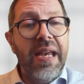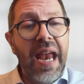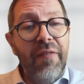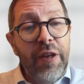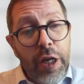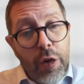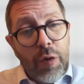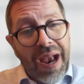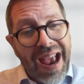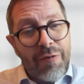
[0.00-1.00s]
If you
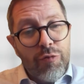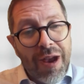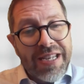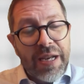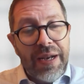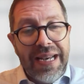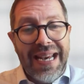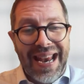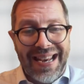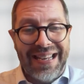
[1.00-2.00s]
can
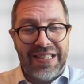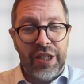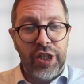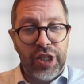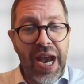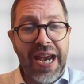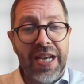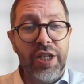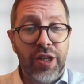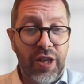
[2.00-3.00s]
readily
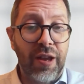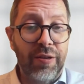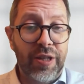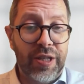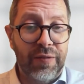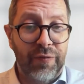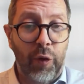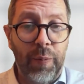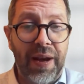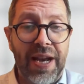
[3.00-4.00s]
interchange those
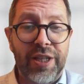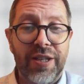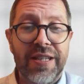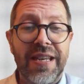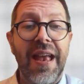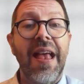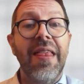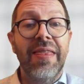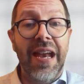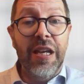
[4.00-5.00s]
formulations,
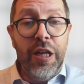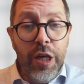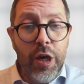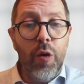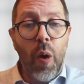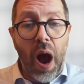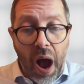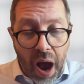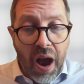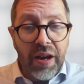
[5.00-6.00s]
then you
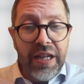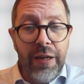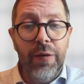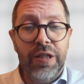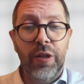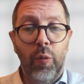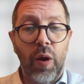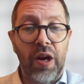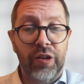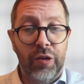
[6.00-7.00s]
are using the
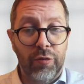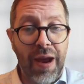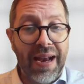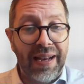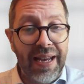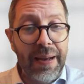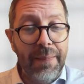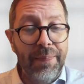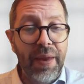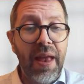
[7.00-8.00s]
word correctly,
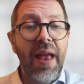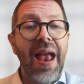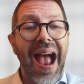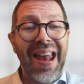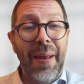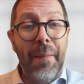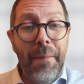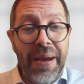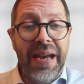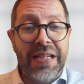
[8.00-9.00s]
and it
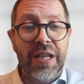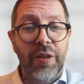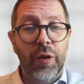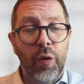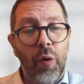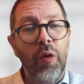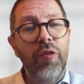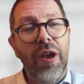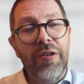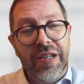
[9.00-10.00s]
means that the court
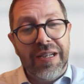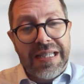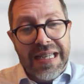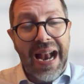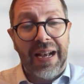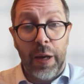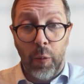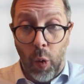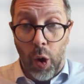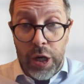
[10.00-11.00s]
knows exactly
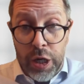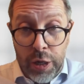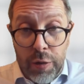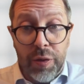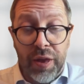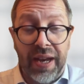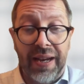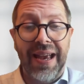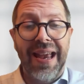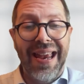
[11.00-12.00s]
what you
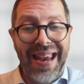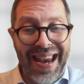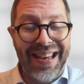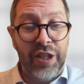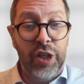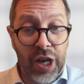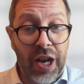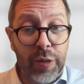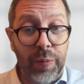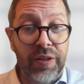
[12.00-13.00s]
think its
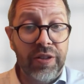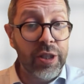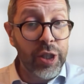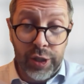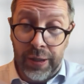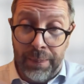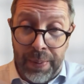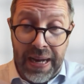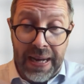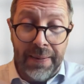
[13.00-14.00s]
judgment should
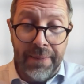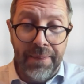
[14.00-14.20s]
be.